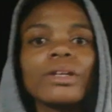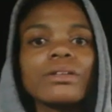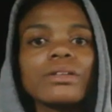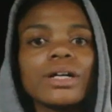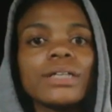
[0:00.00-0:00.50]

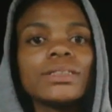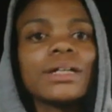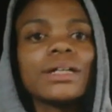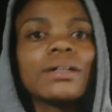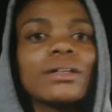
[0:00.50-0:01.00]
and
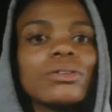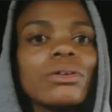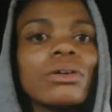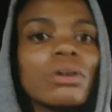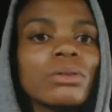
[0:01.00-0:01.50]

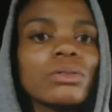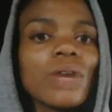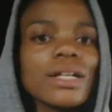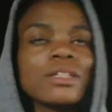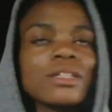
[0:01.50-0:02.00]
know what
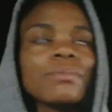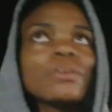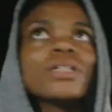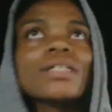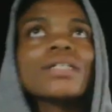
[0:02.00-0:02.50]
is the
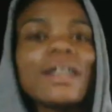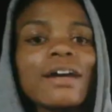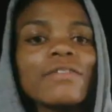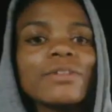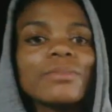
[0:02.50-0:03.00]
product have
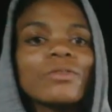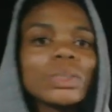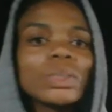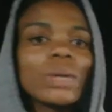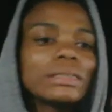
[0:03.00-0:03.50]
removed,
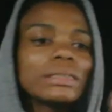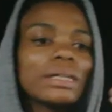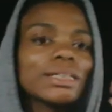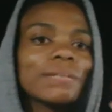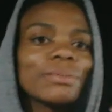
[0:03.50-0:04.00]
what are the
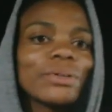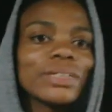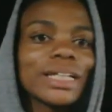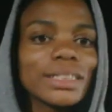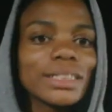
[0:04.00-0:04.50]

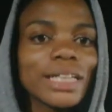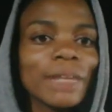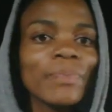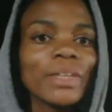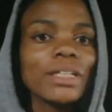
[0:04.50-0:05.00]
product
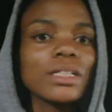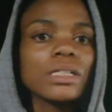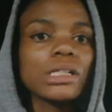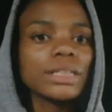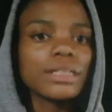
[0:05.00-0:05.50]

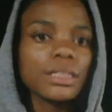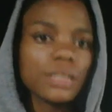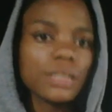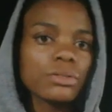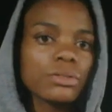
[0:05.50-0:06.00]
entered in the
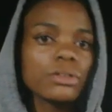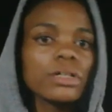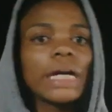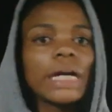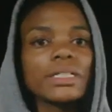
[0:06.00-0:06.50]
stock,
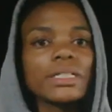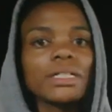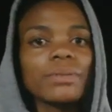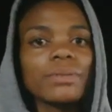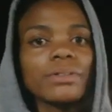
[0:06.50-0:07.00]
what the
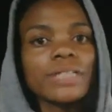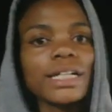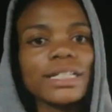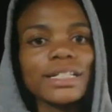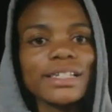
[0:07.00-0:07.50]
product
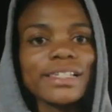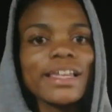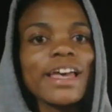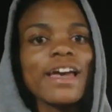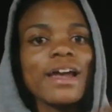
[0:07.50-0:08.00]
is
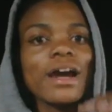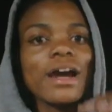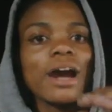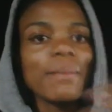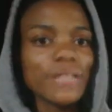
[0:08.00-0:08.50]

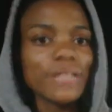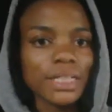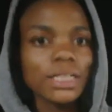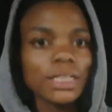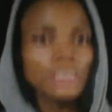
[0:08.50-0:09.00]

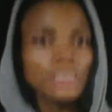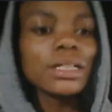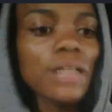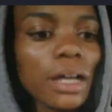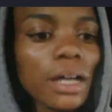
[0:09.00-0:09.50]
updated
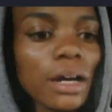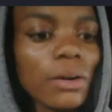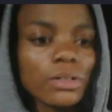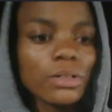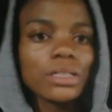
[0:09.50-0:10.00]

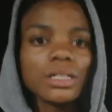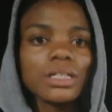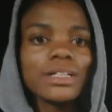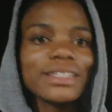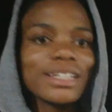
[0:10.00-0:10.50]
accordingly.
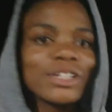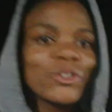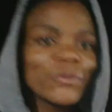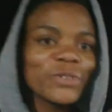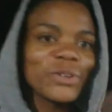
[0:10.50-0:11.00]
Thank you
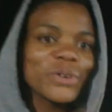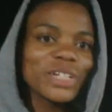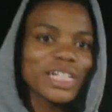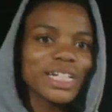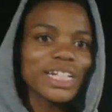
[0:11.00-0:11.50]
for
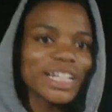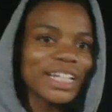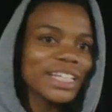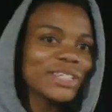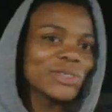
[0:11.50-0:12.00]
watching.
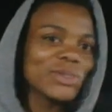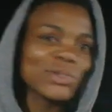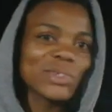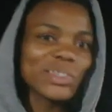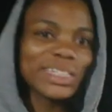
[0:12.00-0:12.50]
See you
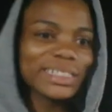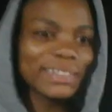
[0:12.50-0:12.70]
soon.